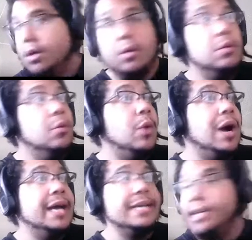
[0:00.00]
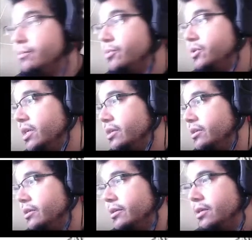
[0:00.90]
Why 10%?
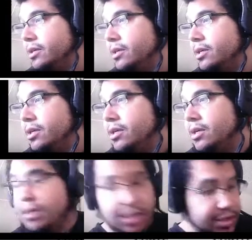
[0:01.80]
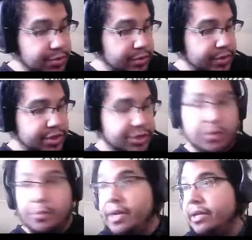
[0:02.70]
Because when we zoom
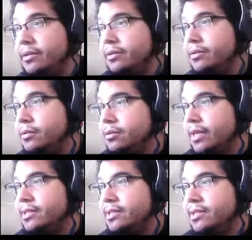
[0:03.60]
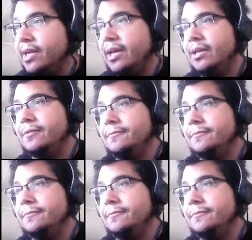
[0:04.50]
in nice and tight,